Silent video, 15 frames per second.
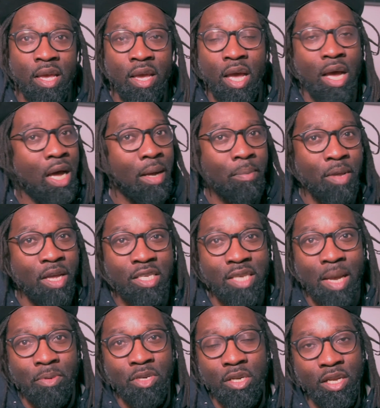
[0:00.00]

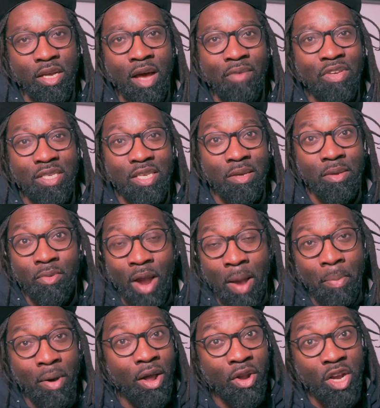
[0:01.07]
exceptional. Obviously, Graham
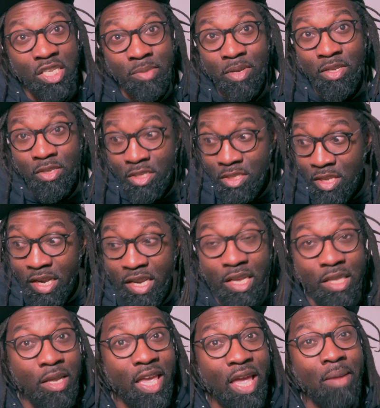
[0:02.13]
Potter has been
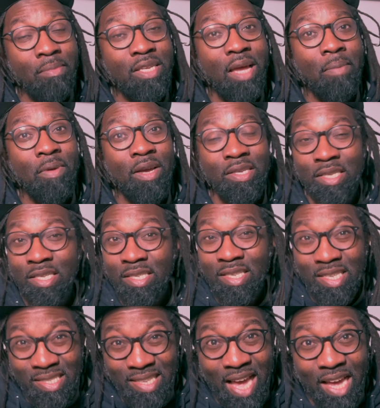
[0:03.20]
studying the game tape because this is
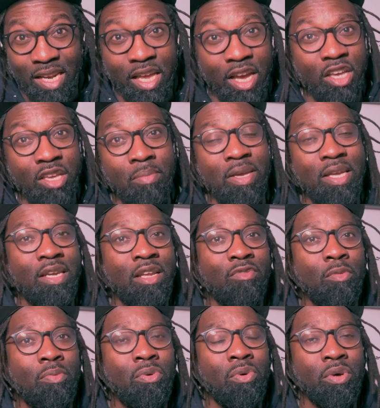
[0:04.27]
exactly how you beat
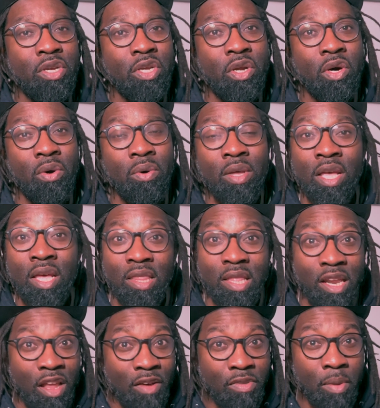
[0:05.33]
Liverpool. You know, they
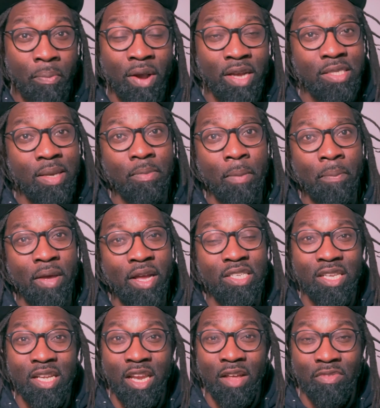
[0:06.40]
love to press up the pitch,
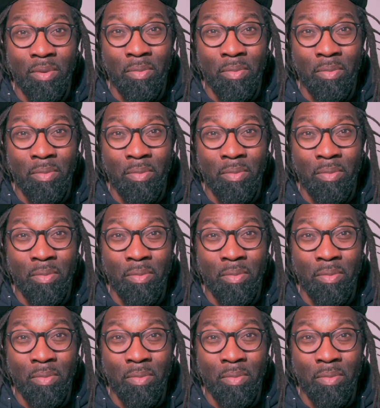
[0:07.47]
they love to